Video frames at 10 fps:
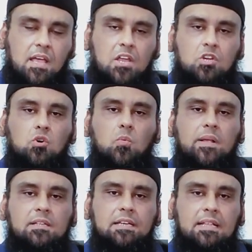You
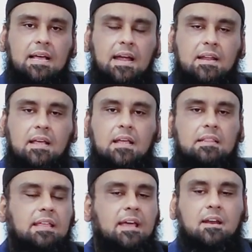will see that
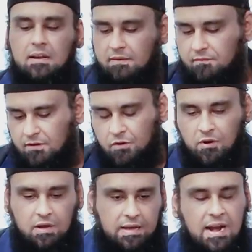their, you
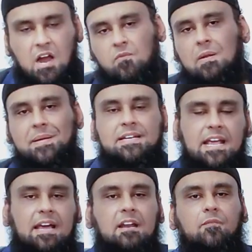know, ground will be
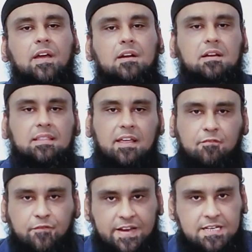taken away under their
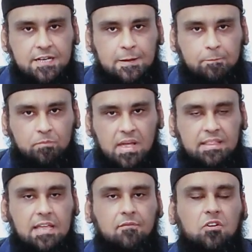feet.
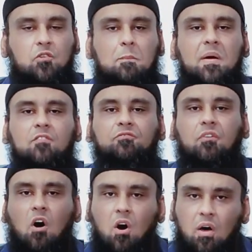And they will trip and
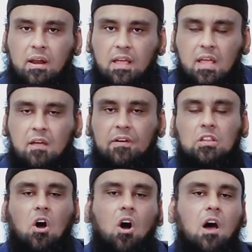fall
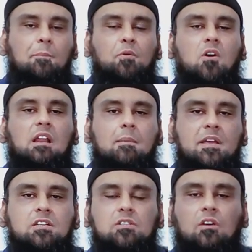with all
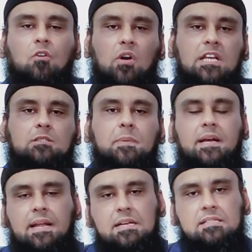proclamations of Holy
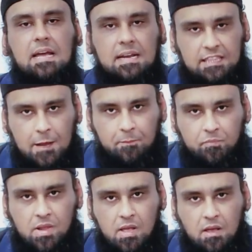Spirit inside
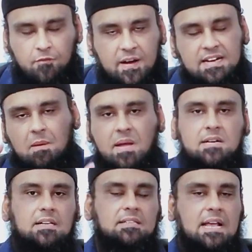them.
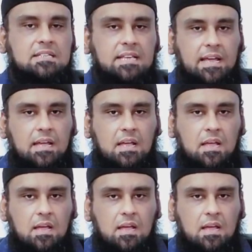Fundamentals, I say.